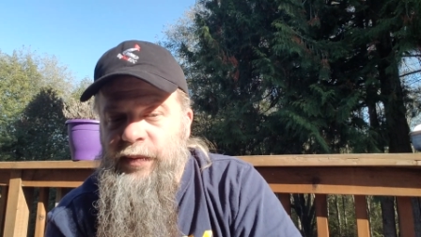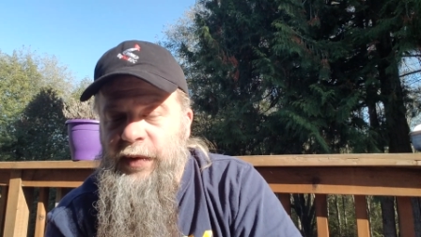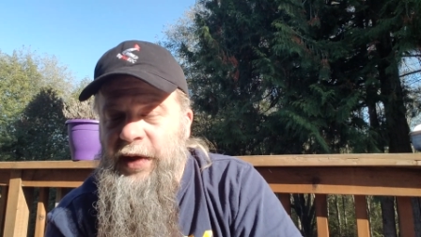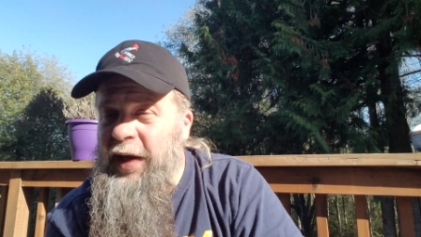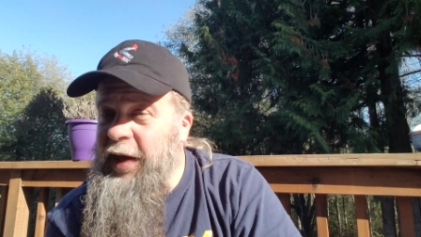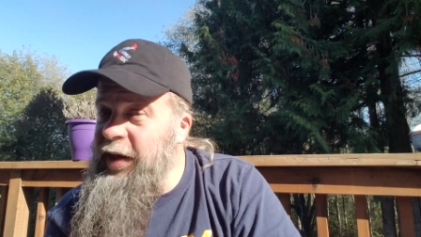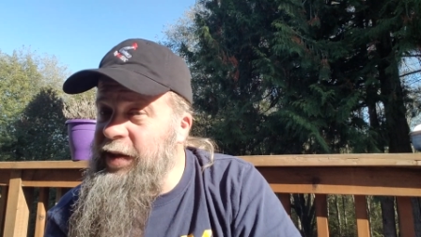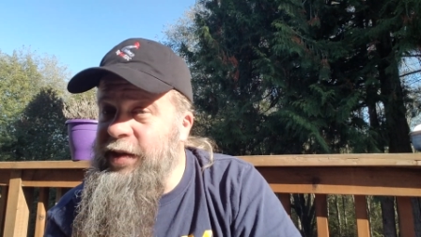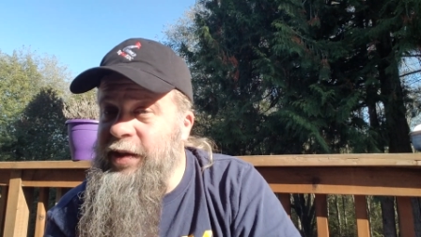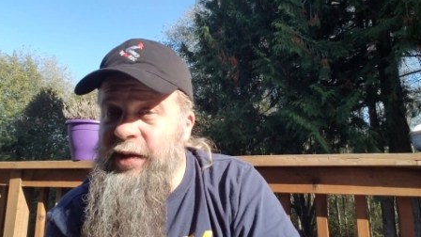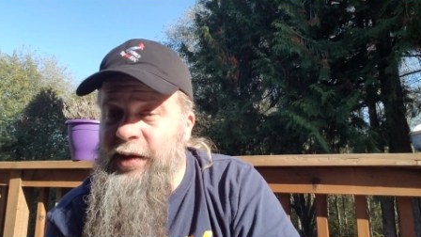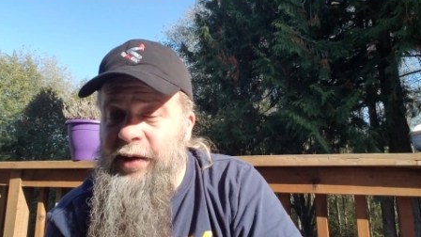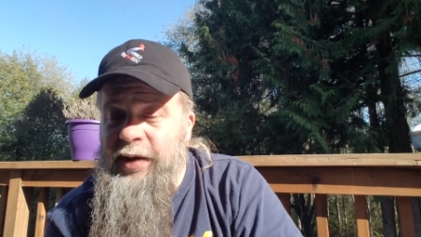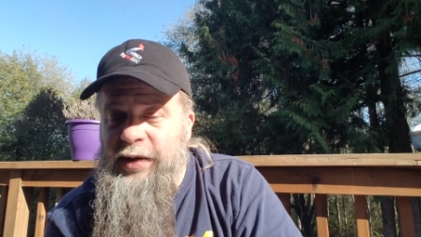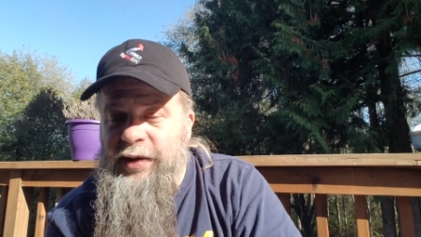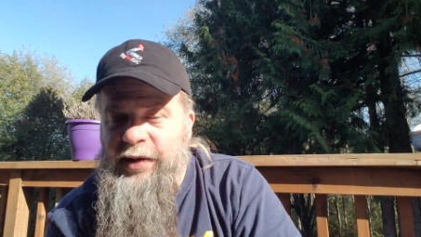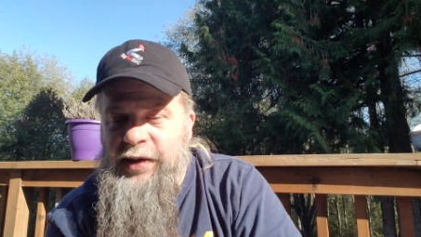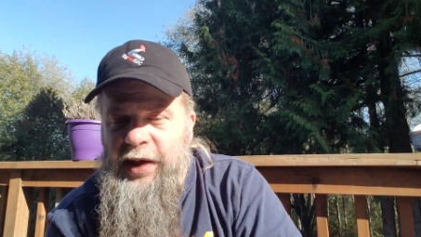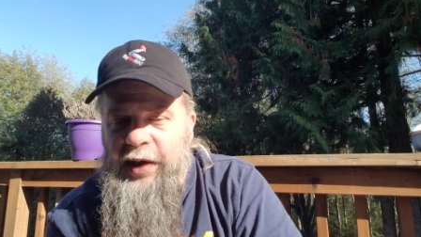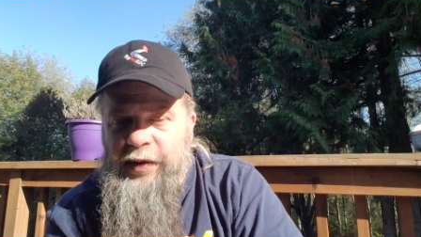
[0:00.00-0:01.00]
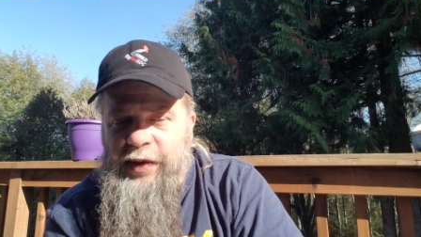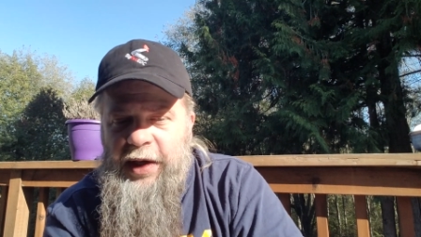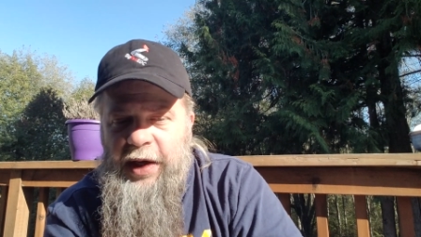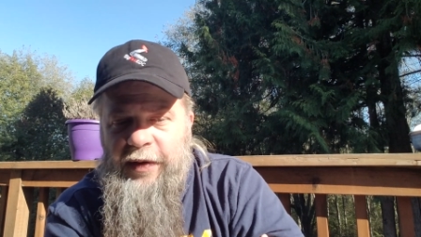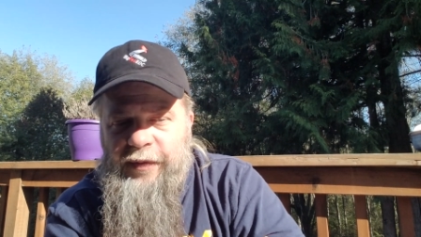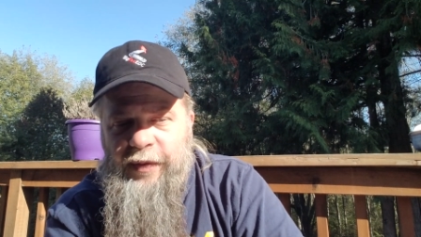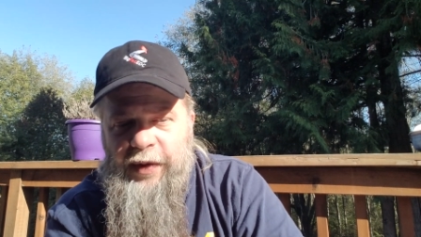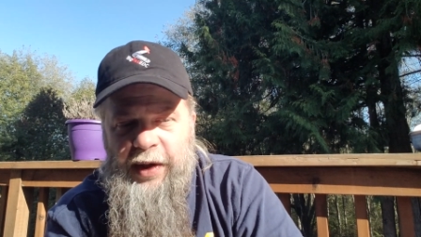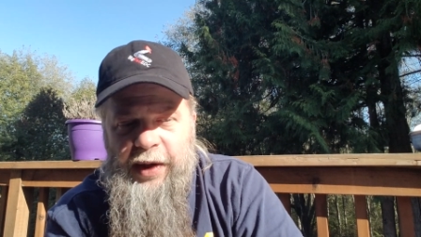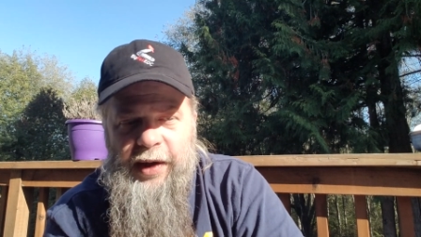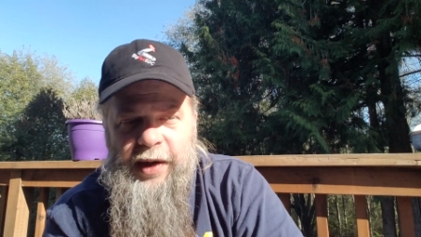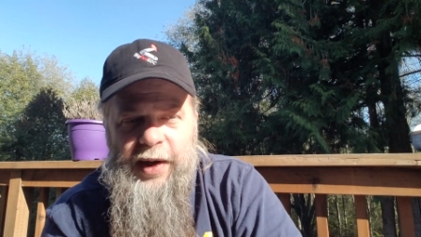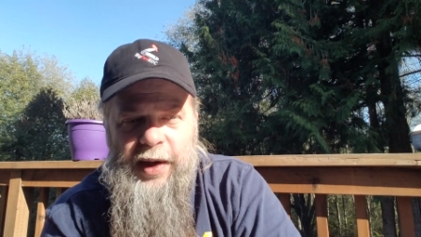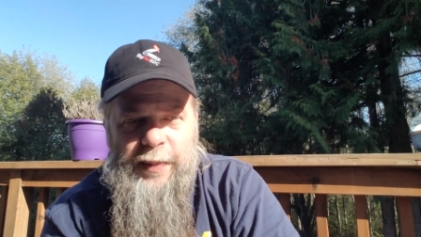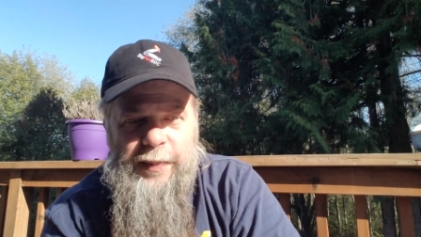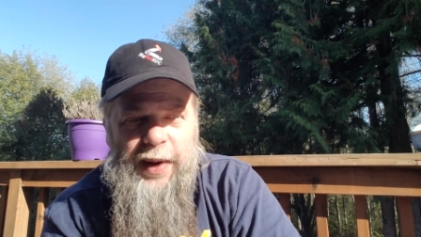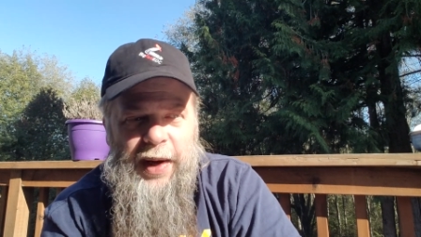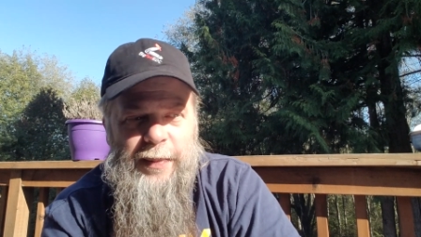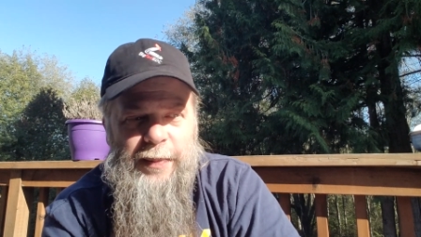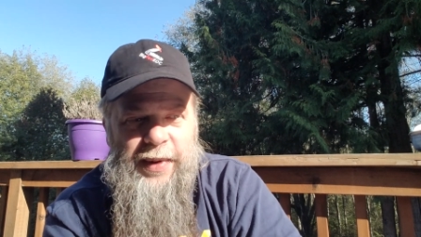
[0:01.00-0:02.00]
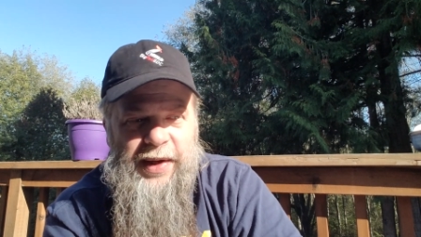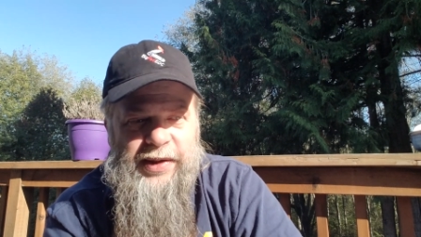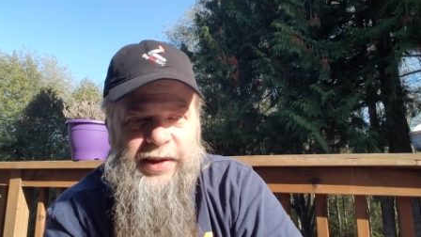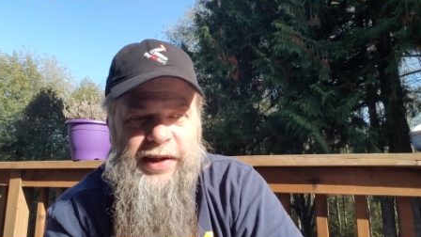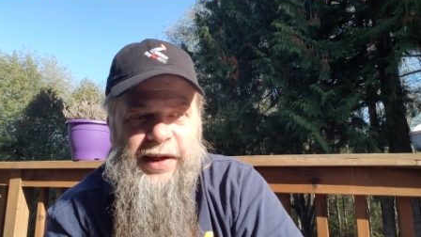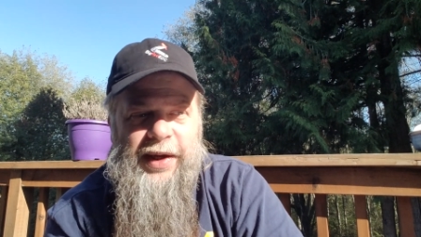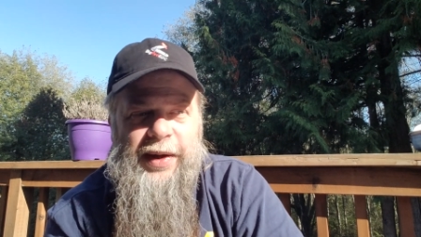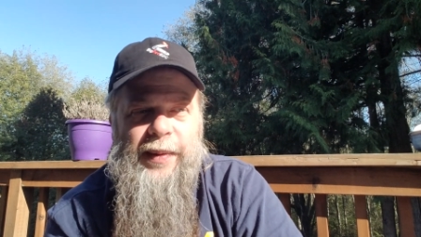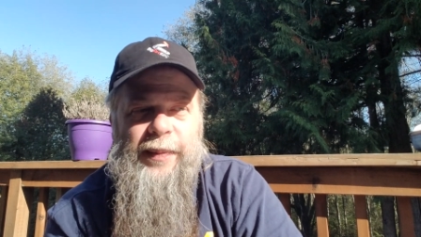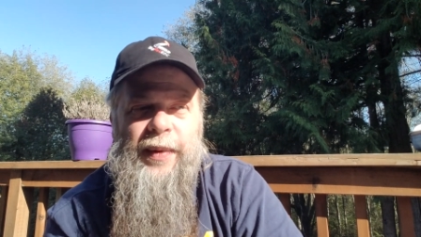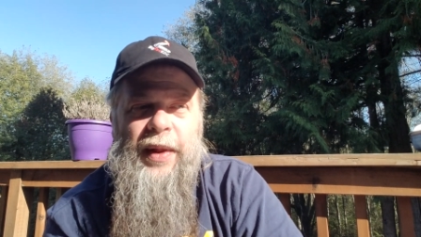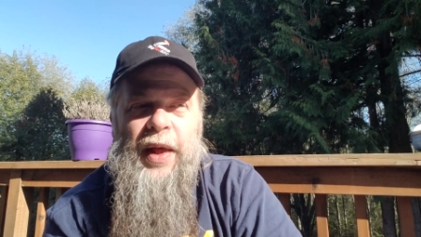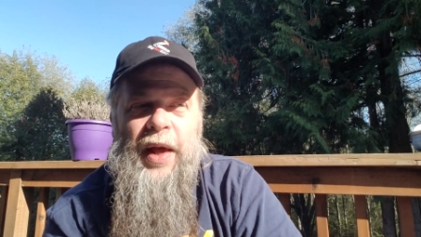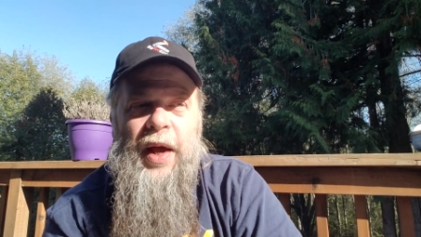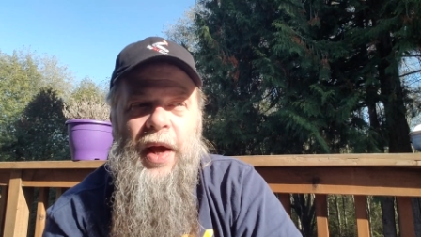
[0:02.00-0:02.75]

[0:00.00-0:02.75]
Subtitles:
Insta in South Africa, I might miss him.